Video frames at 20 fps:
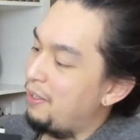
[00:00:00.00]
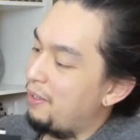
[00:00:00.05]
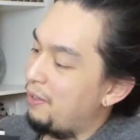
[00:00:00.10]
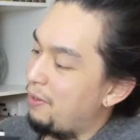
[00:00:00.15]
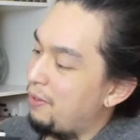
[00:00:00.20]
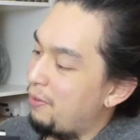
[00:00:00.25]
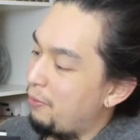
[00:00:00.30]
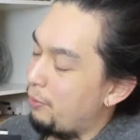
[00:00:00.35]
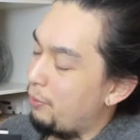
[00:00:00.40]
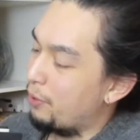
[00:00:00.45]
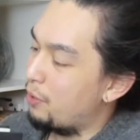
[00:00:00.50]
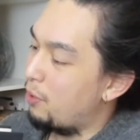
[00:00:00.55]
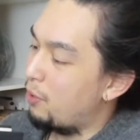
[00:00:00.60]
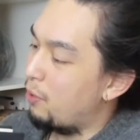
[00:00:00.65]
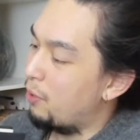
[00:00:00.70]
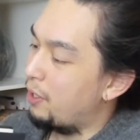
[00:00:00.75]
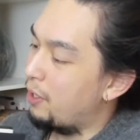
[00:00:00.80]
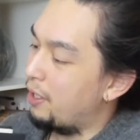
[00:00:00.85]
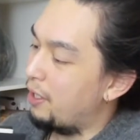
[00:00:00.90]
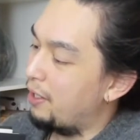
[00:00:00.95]

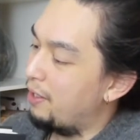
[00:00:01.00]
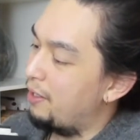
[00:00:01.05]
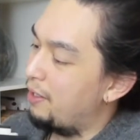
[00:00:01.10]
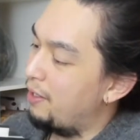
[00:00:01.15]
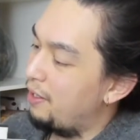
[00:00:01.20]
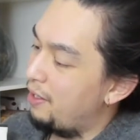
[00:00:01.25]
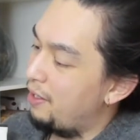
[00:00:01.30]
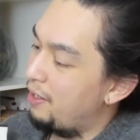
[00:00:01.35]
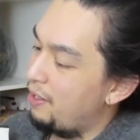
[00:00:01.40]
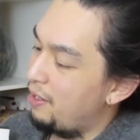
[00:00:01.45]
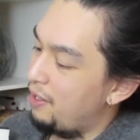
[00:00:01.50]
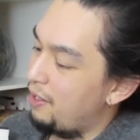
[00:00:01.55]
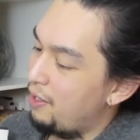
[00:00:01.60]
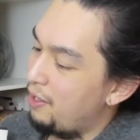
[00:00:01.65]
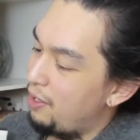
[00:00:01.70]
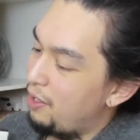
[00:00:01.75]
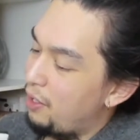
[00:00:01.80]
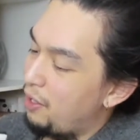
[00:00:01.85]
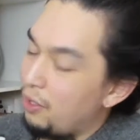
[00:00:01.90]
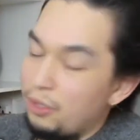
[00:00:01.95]
recording
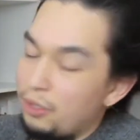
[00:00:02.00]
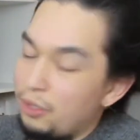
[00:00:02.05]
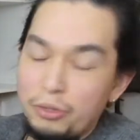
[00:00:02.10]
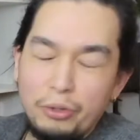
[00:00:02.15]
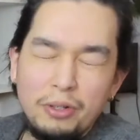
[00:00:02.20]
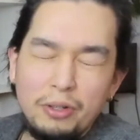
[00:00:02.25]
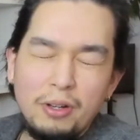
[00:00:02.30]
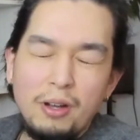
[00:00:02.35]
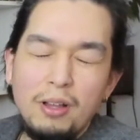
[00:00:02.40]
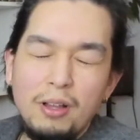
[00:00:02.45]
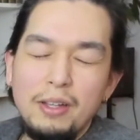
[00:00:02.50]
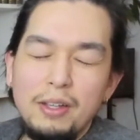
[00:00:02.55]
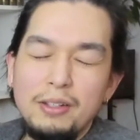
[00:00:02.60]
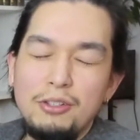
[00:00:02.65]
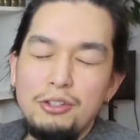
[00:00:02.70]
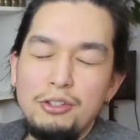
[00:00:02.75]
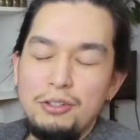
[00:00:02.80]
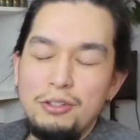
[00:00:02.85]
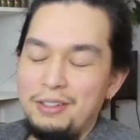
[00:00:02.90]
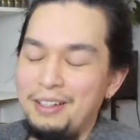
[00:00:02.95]
your
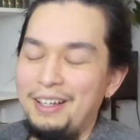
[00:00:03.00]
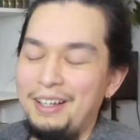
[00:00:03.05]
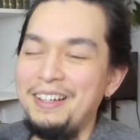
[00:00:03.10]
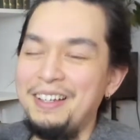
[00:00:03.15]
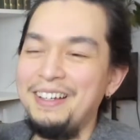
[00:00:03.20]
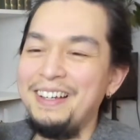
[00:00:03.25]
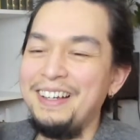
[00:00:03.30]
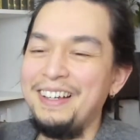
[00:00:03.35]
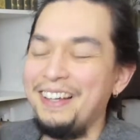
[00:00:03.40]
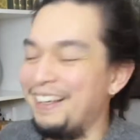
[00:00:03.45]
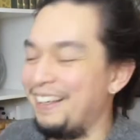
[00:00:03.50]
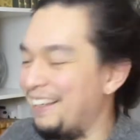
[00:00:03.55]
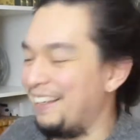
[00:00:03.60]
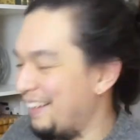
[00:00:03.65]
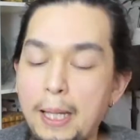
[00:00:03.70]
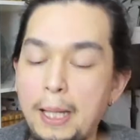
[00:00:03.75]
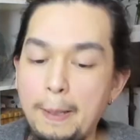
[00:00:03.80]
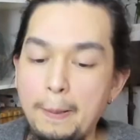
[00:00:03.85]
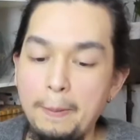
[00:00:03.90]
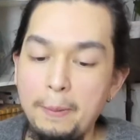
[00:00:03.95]
knowledge.
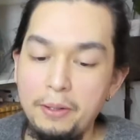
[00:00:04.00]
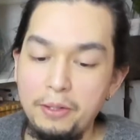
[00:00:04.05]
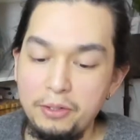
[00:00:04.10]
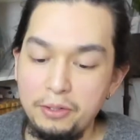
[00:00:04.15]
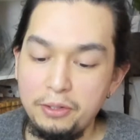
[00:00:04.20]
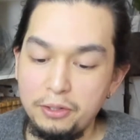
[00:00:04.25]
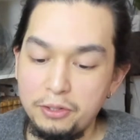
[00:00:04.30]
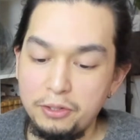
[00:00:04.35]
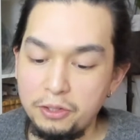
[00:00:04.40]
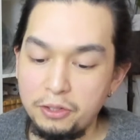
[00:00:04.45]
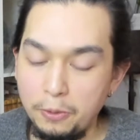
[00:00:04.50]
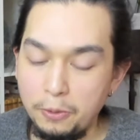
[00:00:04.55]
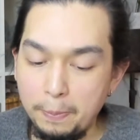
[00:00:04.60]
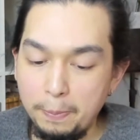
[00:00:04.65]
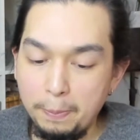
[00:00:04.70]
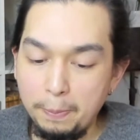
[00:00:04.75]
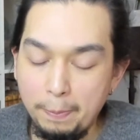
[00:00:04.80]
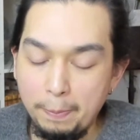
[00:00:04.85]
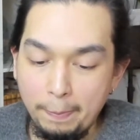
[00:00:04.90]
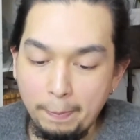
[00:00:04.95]
So
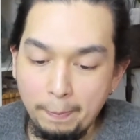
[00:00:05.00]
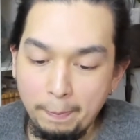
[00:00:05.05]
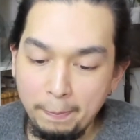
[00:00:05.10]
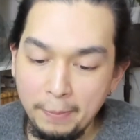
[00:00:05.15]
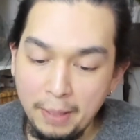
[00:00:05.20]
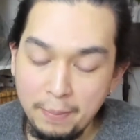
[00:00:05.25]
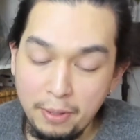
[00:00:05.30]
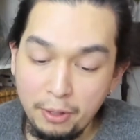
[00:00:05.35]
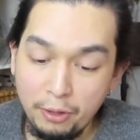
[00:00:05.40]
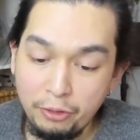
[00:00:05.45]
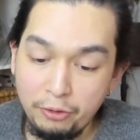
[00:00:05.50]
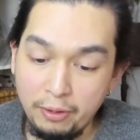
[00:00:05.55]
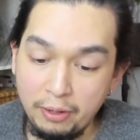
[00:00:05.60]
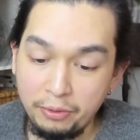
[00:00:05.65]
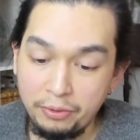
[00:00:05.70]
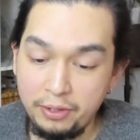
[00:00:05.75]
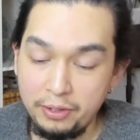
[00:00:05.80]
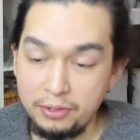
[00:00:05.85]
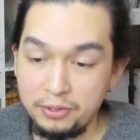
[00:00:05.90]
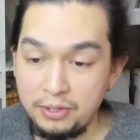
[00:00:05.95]
maybe throughout
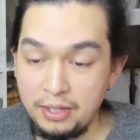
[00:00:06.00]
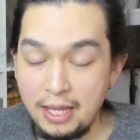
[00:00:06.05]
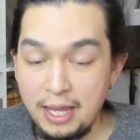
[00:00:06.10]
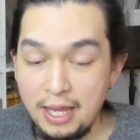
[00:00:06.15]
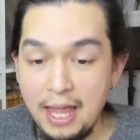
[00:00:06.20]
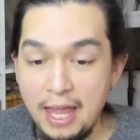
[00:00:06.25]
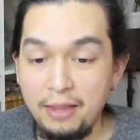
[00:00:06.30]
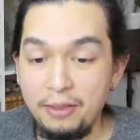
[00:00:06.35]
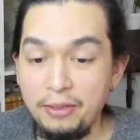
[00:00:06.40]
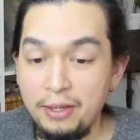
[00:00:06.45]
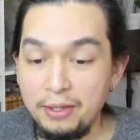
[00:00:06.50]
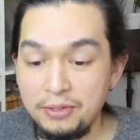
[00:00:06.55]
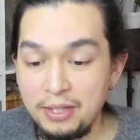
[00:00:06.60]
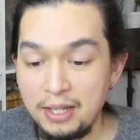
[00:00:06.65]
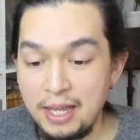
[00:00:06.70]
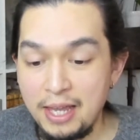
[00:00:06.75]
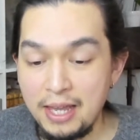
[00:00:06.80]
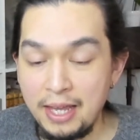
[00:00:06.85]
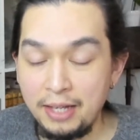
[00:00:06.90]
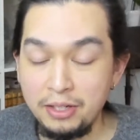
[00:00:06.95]
this
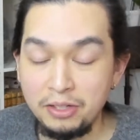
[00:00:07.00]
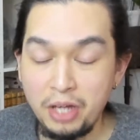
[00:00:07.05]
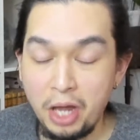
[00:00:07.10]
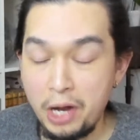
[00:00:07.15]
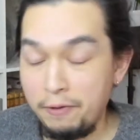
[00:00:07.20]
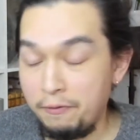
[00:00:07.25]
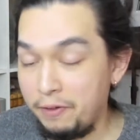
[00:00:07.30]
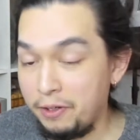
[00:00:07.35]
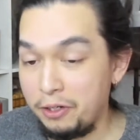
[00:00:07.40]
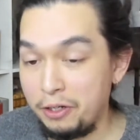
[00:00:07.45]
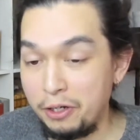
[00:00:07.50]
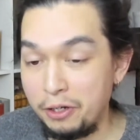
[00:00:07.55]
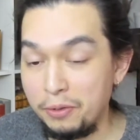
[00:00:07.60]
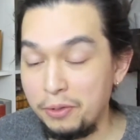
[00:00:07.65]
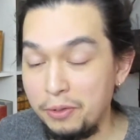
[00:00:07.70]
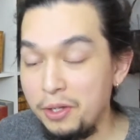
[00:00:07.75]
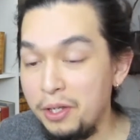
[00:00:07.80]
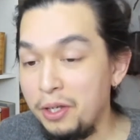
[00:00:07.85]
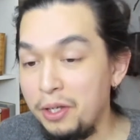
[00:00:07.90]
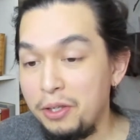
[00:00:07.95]
entire video,
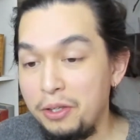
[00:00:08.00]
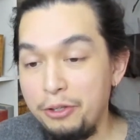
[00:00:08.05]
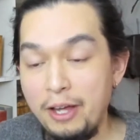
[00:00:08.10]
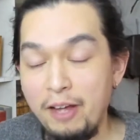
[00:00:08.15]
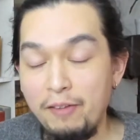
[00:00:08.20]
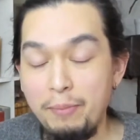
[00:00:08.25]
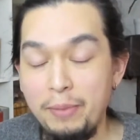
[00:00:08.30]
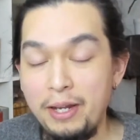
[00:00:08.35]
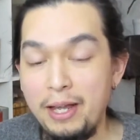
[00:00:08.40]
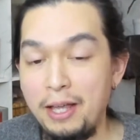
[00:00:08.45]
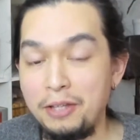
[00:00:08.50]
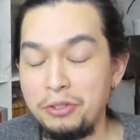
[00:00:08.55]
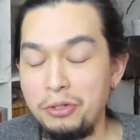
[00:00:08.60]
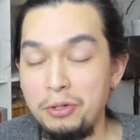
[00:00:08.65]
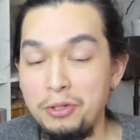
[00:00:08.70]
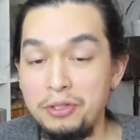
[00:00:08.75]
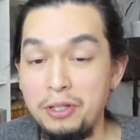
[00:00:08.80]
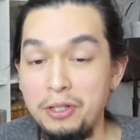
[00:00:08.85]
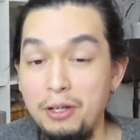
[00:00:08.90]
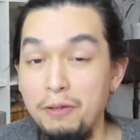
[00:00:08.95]
you have been asking
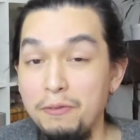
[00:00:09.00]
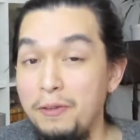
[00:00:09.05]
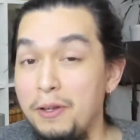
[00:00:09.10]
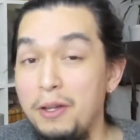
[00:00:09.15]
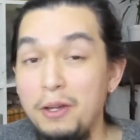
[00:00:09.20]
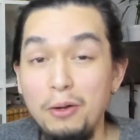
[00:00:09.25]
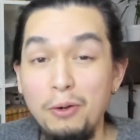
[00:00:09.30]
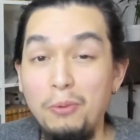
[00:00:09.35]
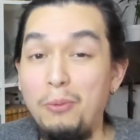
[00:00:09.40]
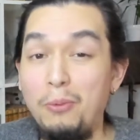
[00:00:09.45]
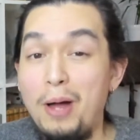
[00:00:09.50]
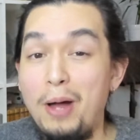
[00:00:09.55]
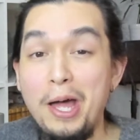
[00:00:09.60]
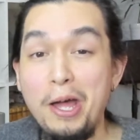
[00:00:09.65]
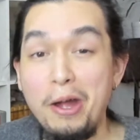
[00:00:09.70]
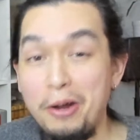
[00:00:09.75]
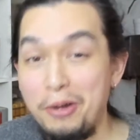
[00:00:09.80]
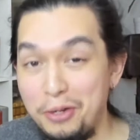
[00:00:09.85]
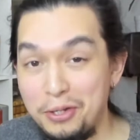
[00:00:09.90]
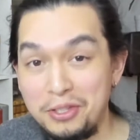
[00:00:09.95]
yourself, why
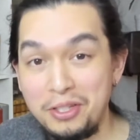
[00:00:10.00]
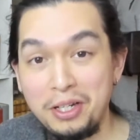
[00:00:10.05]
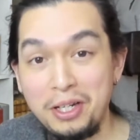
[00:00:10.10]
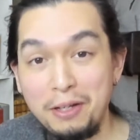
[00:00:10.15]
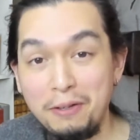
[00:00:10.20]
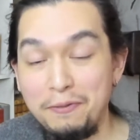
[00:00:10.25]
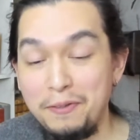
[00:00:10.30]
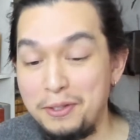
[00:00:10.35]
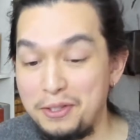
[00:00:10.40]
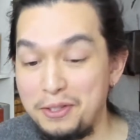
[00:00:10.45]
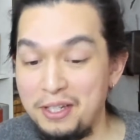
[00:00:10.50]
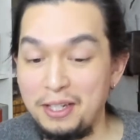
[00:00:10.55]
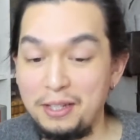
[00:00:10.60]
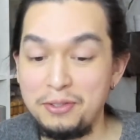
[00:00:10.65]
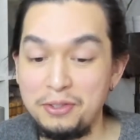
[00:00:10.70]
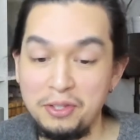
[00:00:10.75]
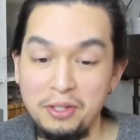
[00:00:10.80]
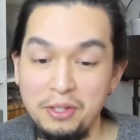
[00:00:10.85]
are you studying physics?